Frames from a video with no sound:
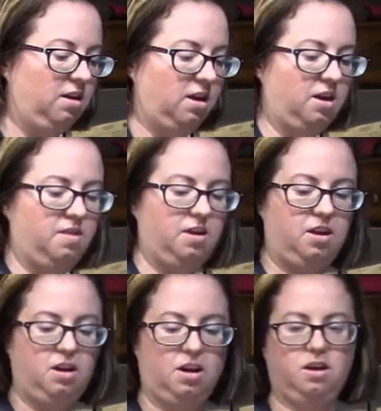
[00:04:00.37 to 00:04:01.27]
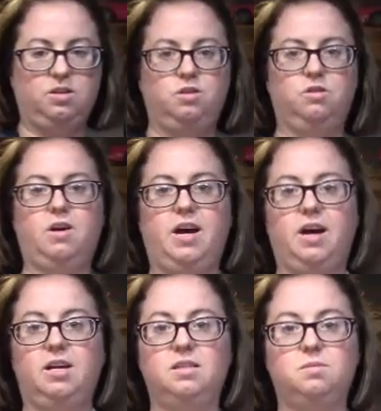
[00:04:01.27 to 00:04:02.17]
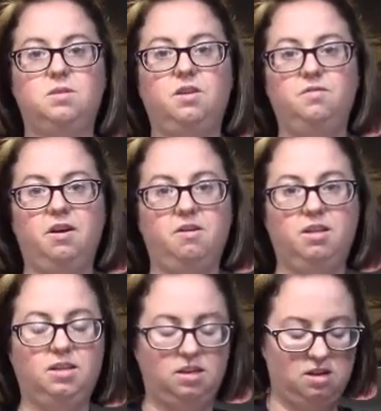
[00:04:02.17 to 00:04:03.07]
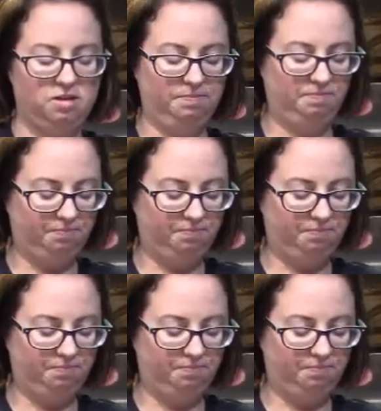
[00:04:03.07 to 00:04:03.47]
And then also add some sunflower lecithin.